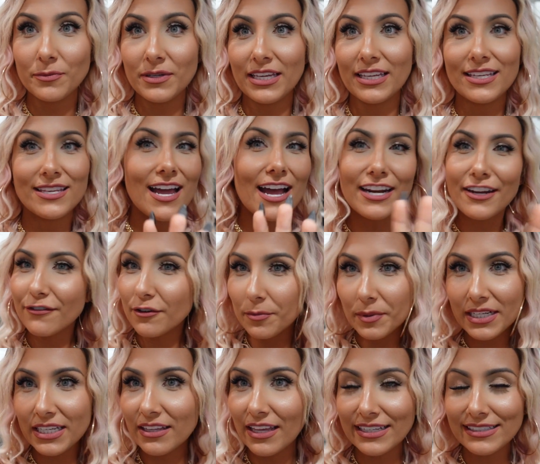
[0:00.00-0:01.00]
me, not
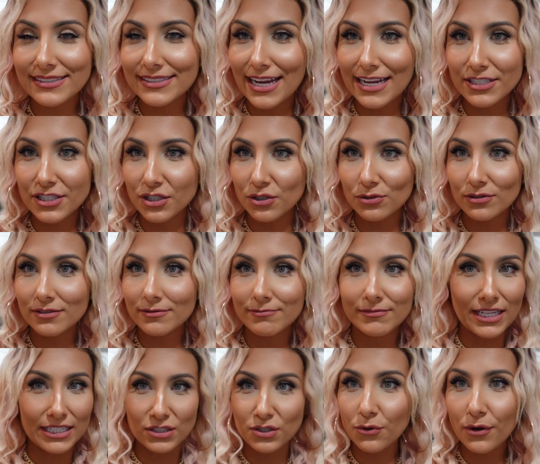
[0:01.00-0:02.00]
everybody likes tattoos.
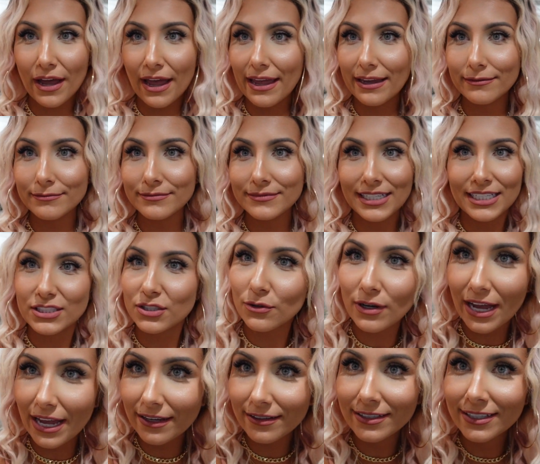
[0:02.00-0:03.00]
That's okay. It's
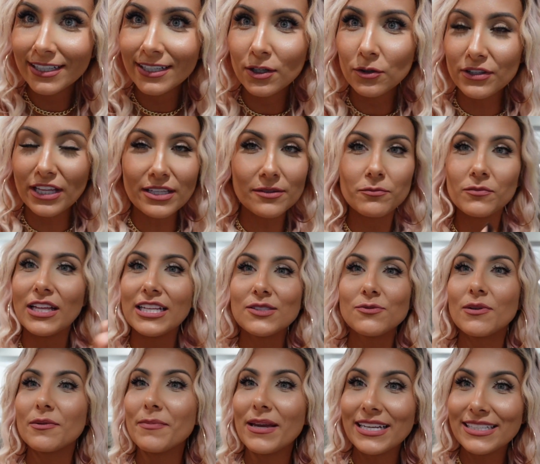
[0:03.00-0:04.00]
okay. That's
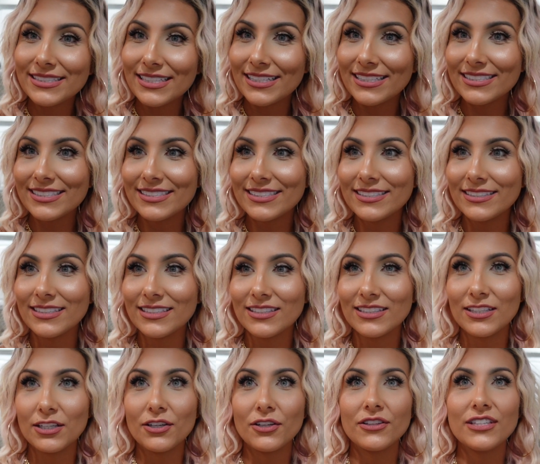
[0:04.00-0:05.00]
what makes us
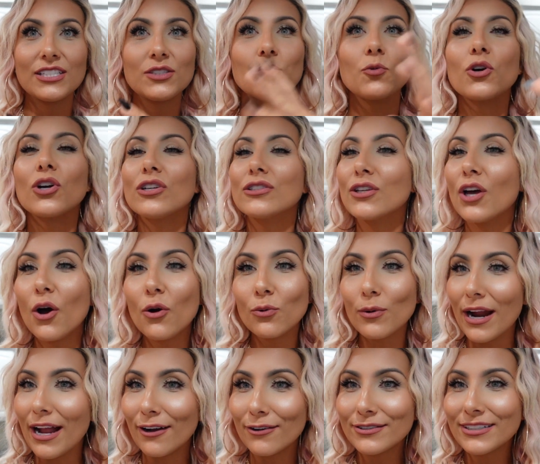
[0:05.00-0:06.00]
this world go
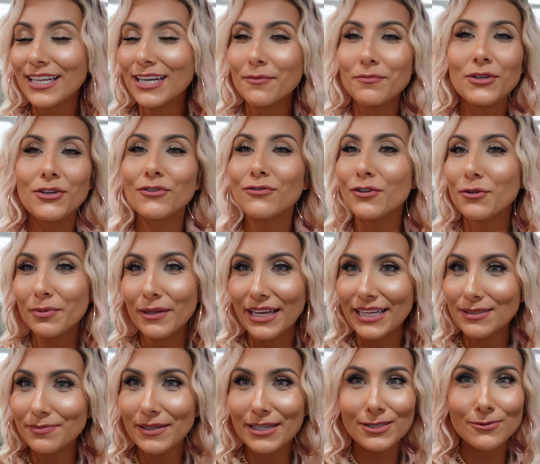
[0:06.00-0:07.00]
round and a beautiful
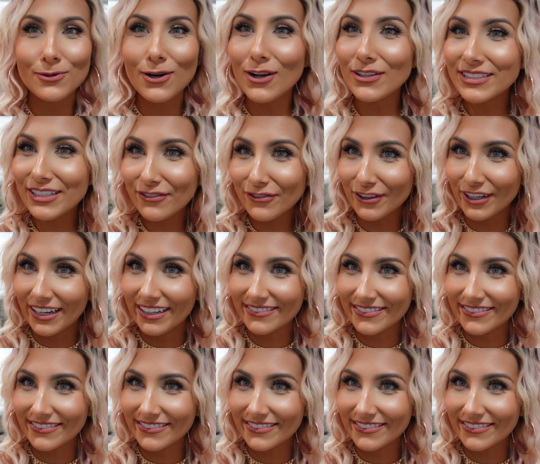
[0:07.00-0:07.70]
place because we're all different,